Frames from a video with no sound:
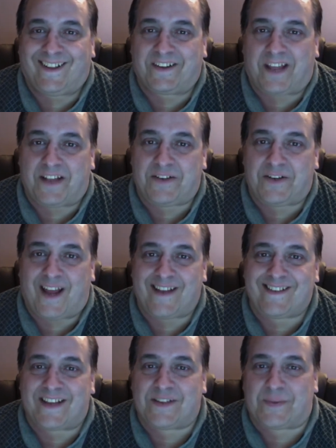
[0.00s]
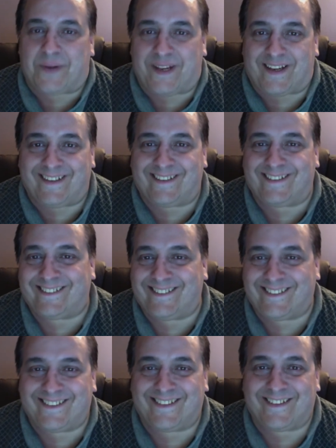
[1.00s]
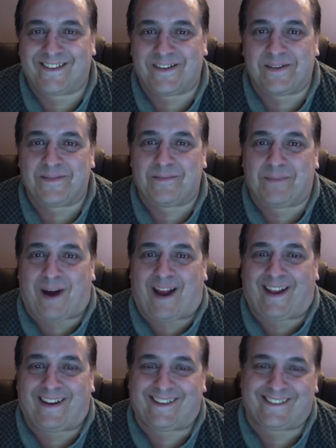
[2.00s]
catch you guys next week. Bye.